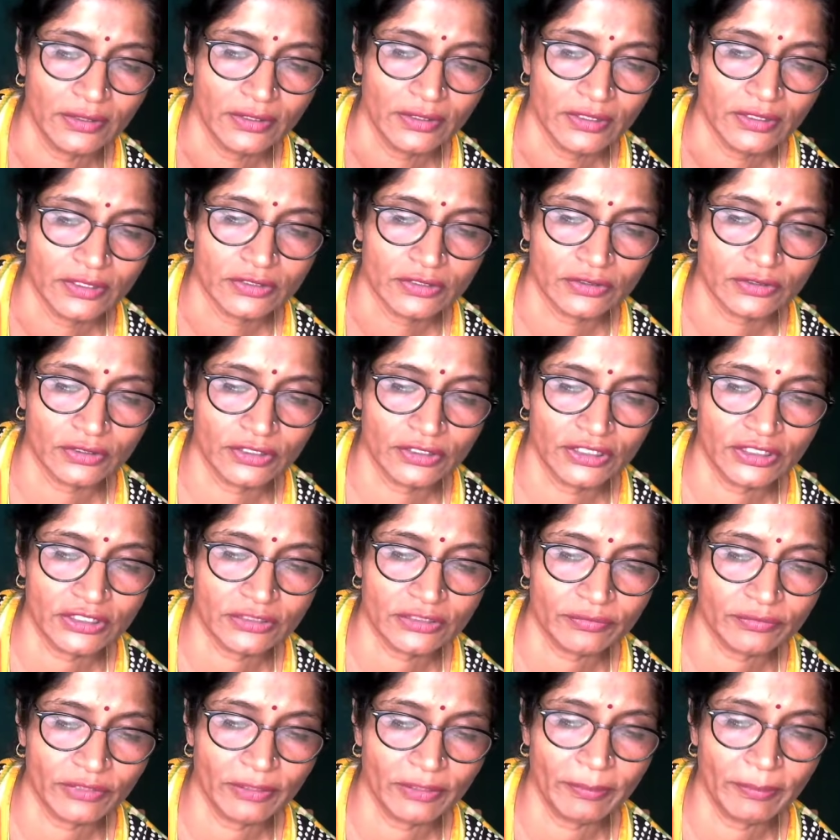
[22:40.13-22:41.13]
So this
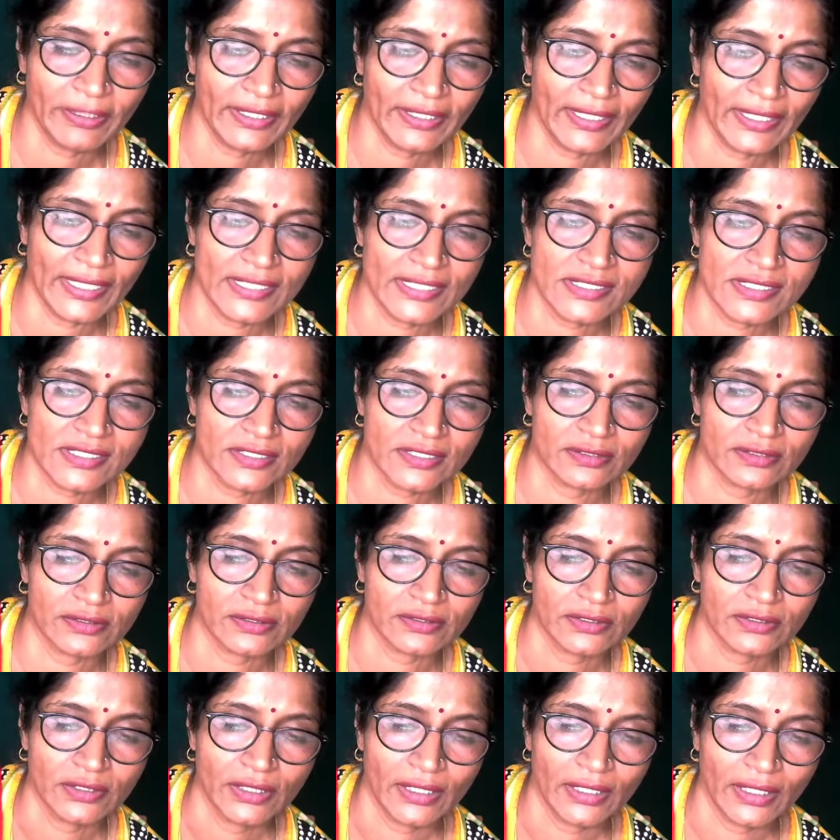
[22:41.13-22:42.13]
will be cancelled.
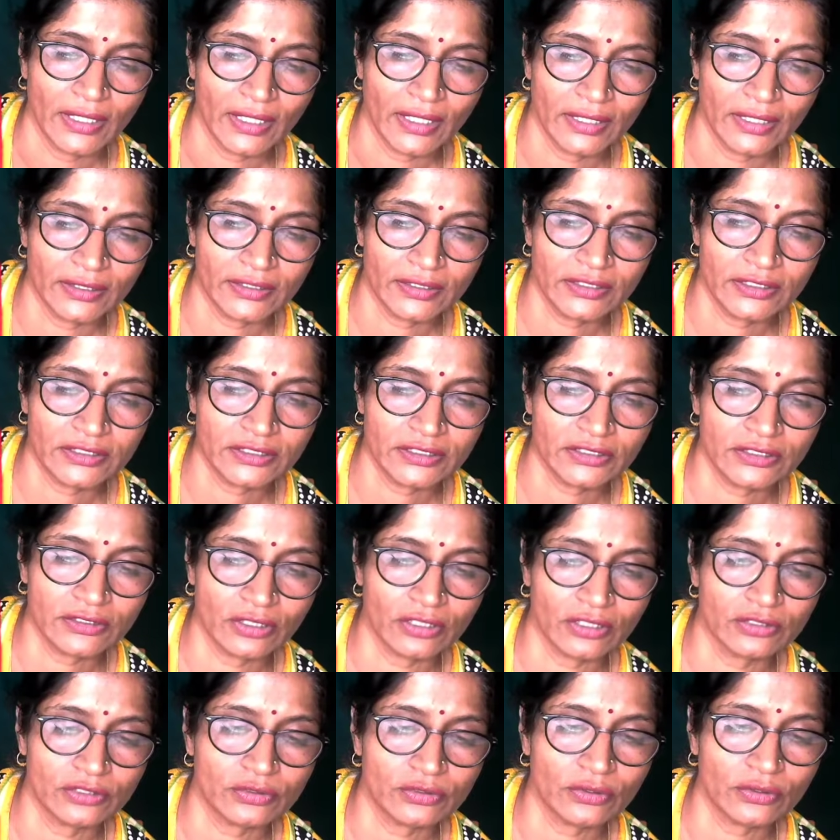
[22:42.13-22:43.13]
And this is
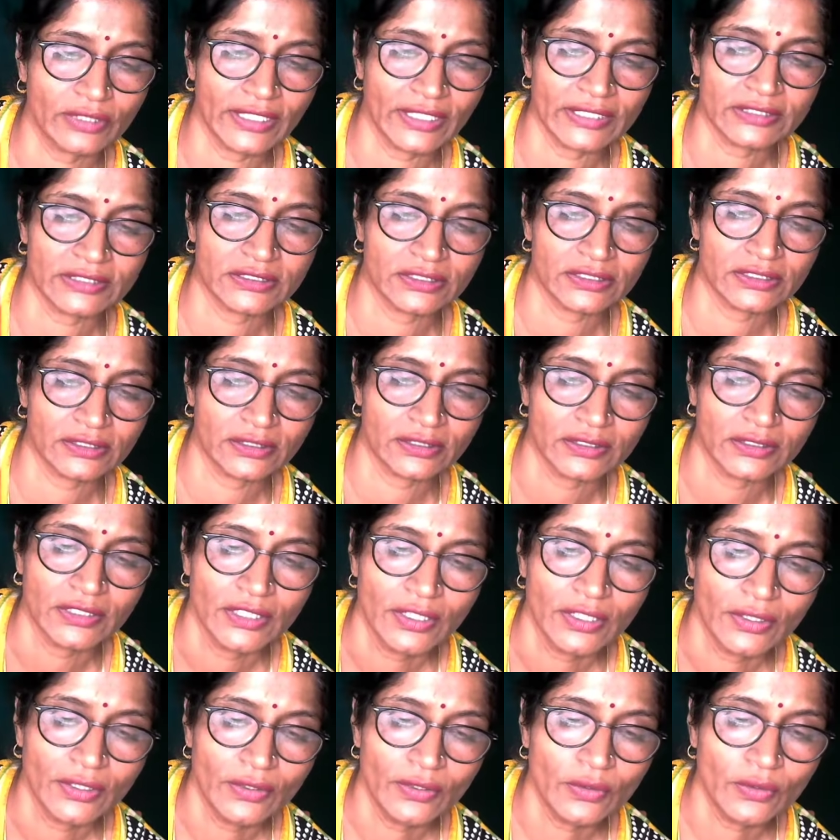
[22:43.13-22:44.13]
also cancelled.
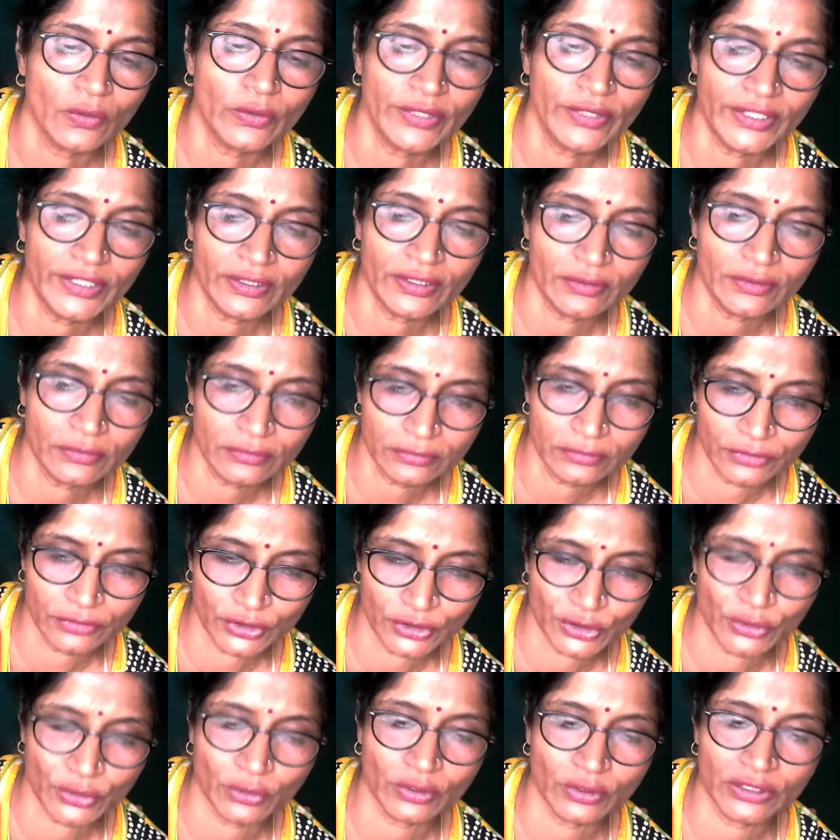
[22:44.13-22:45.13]
No need to
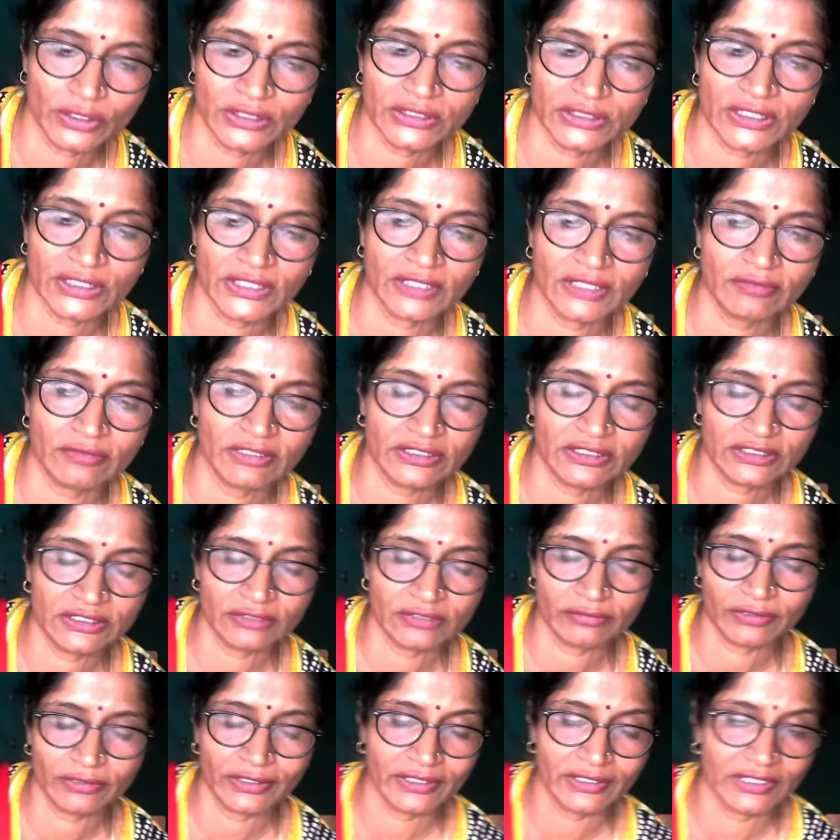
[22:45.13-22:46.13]
show this, otherwise it
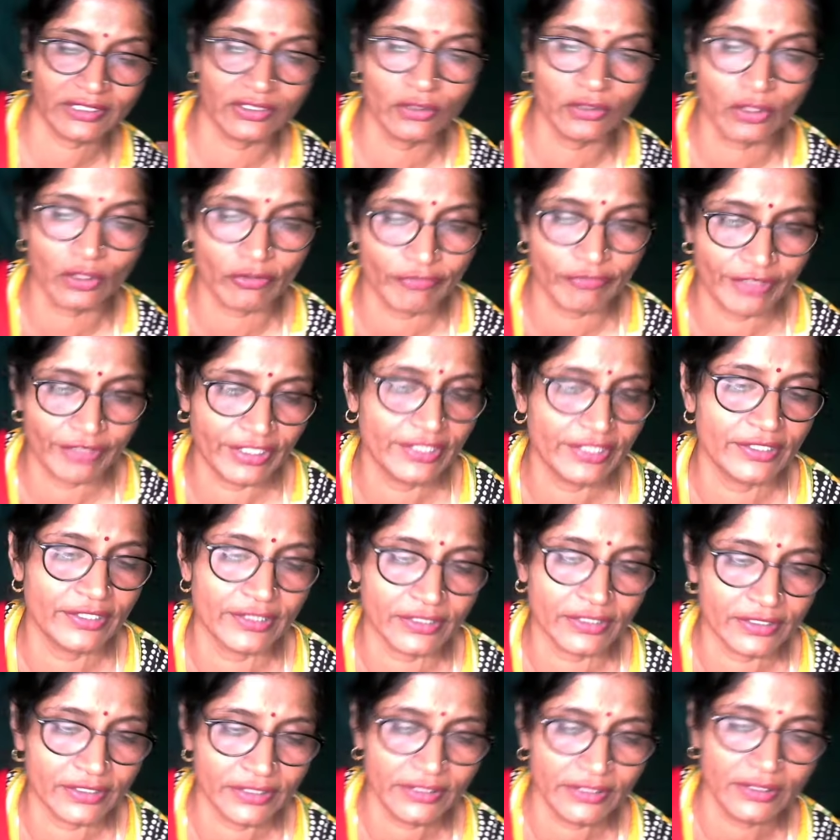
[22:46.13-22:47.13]
will look very
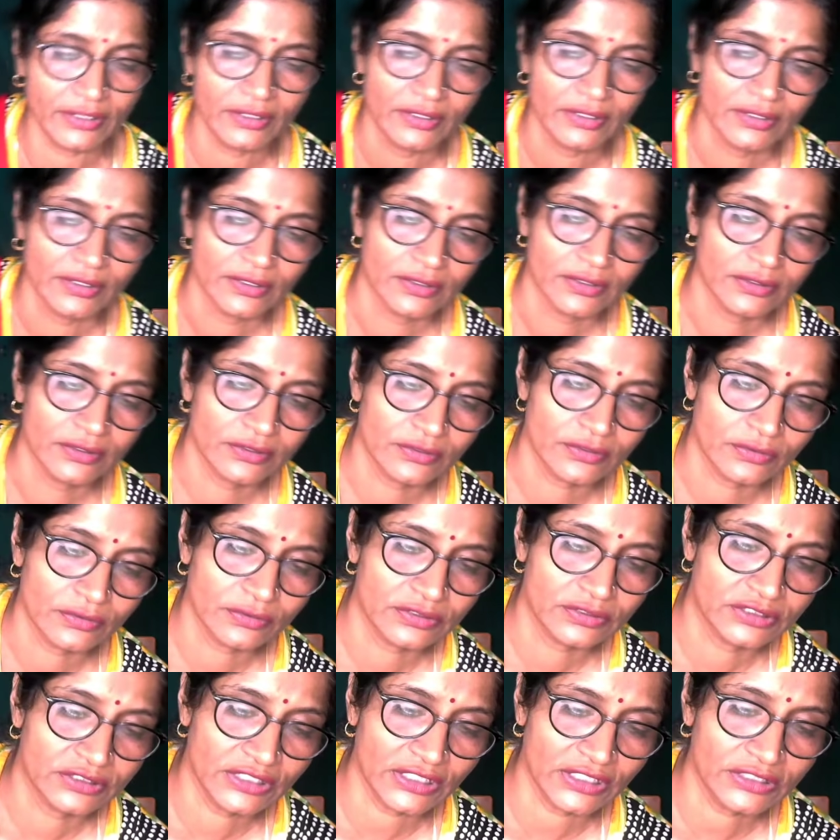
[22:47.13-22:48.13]
dirty. So
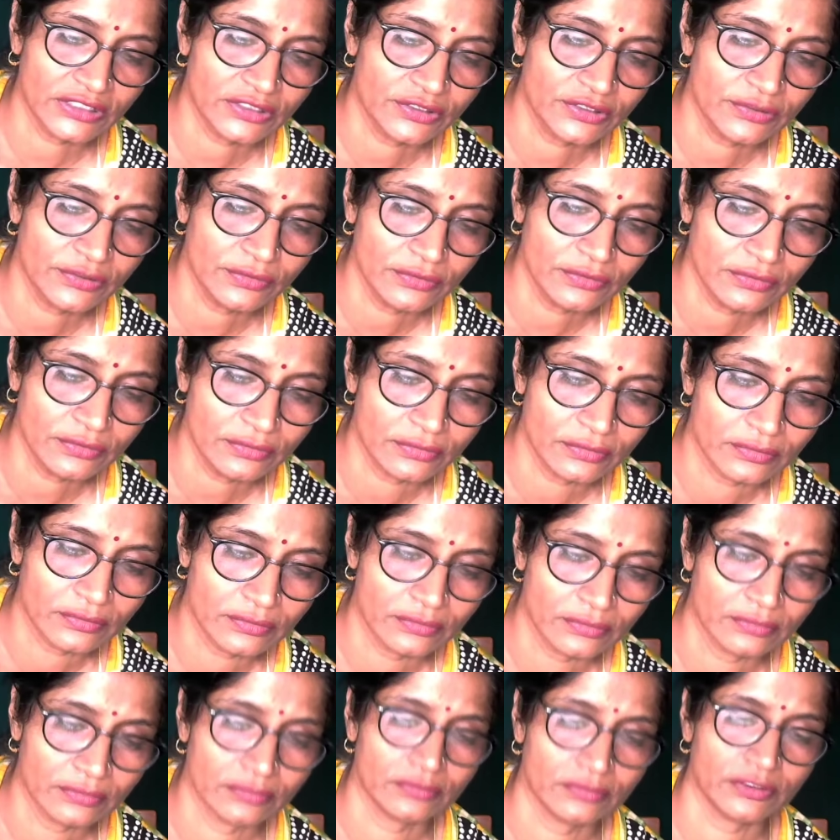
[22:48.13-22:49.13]
just you
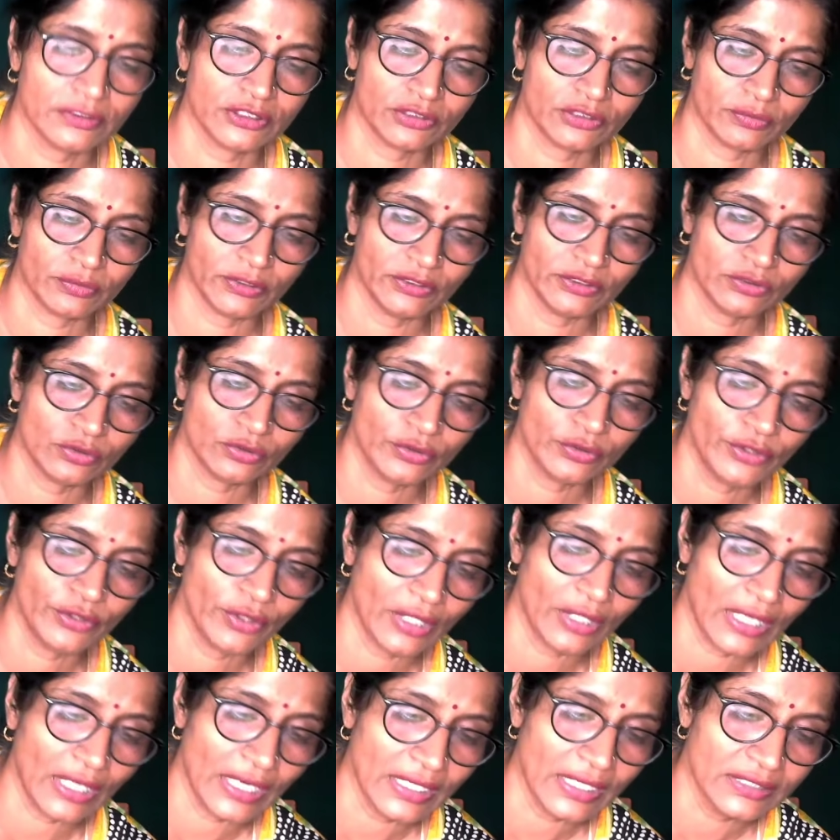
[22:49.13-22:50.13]
this one. So
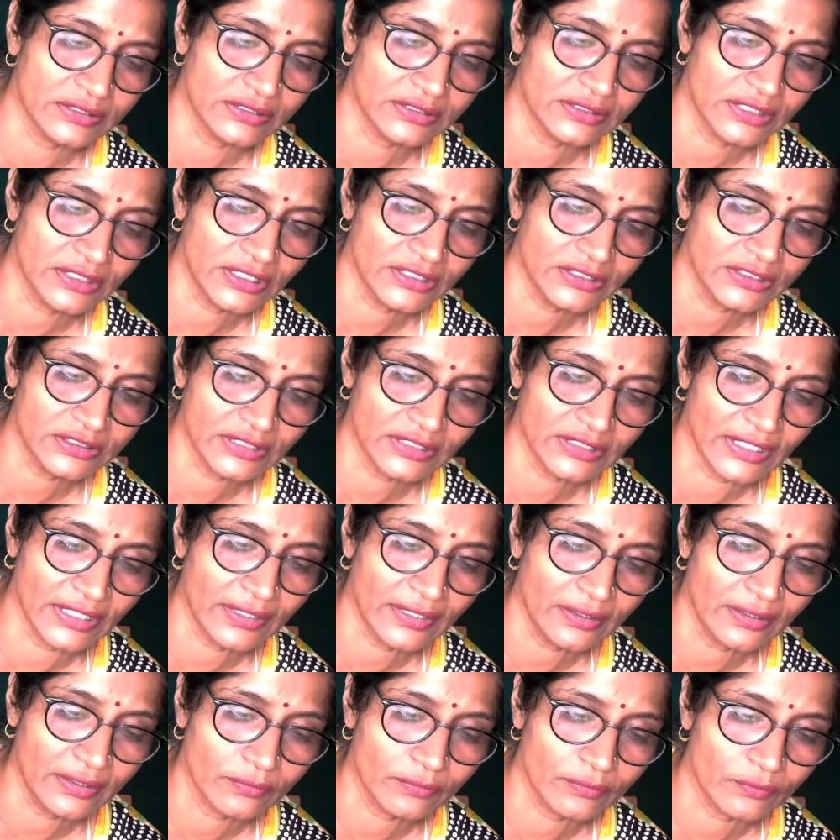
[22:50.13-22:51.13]
your answer is
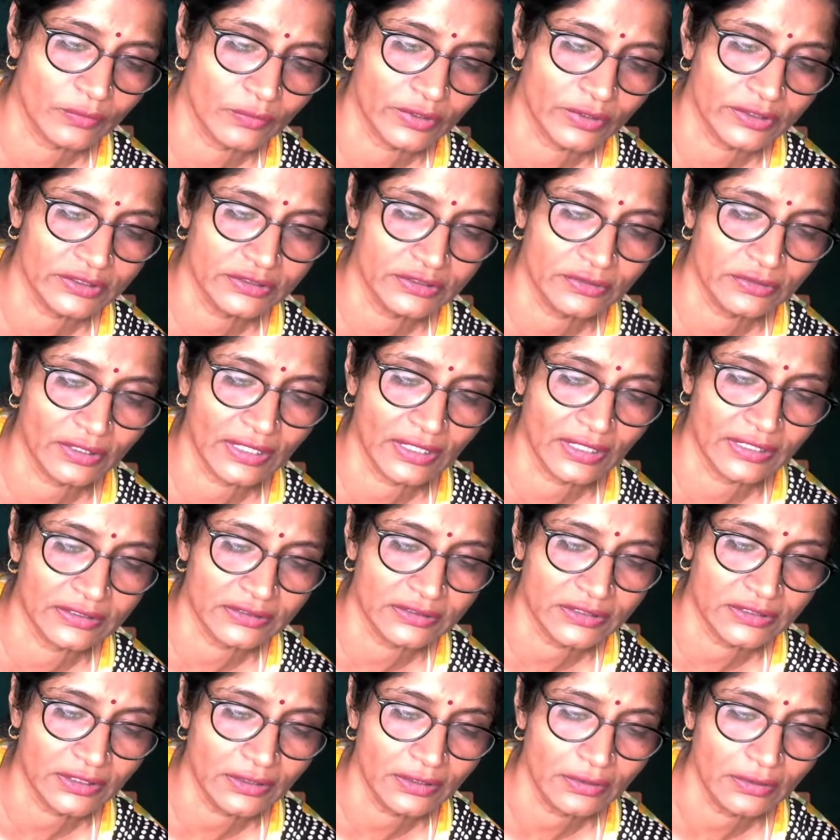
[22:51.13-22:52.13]
that, what is your
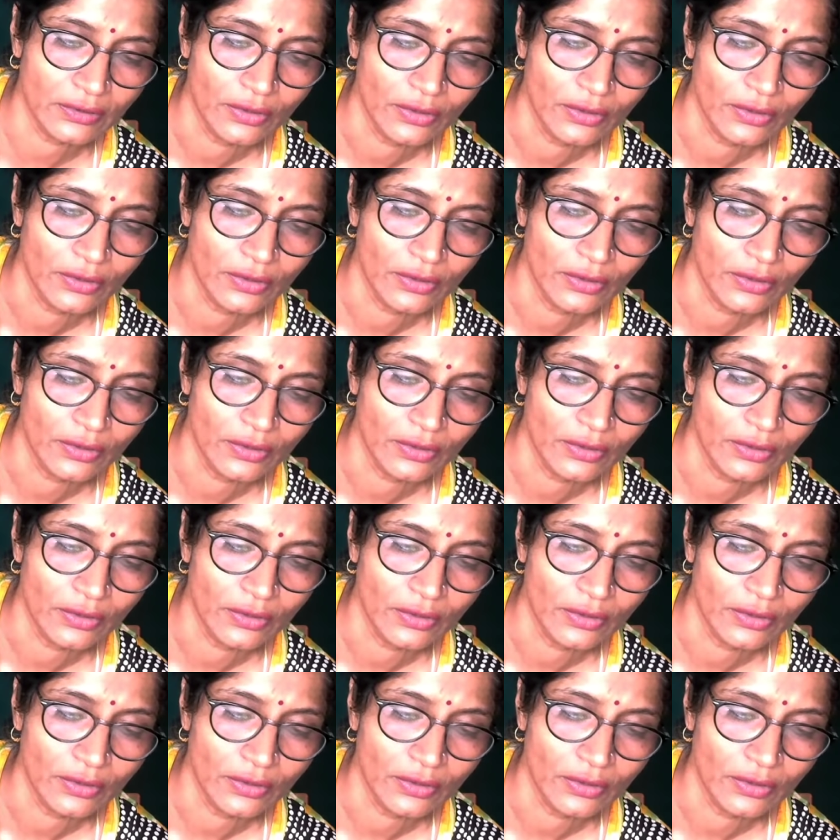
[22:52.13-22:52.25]
answer?